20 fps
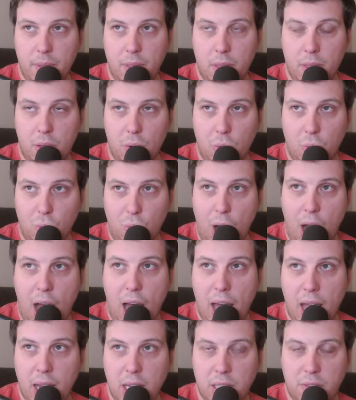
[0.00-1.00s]
the
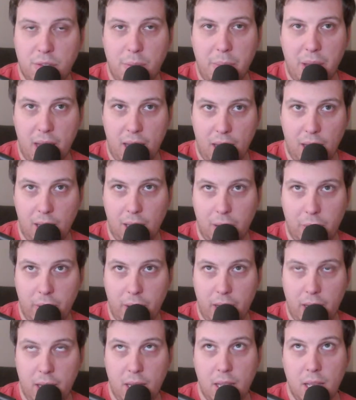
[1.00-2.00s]
rise from
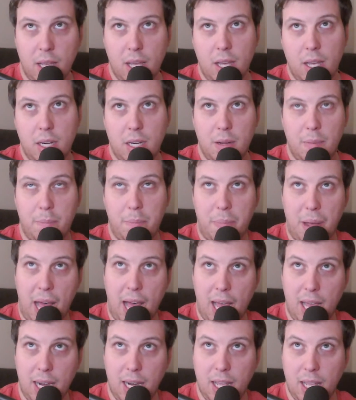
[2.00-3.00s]
Hillary to
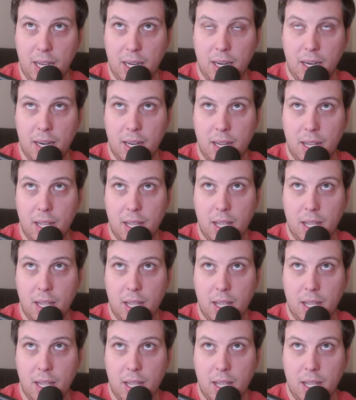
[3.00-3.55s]
Biden in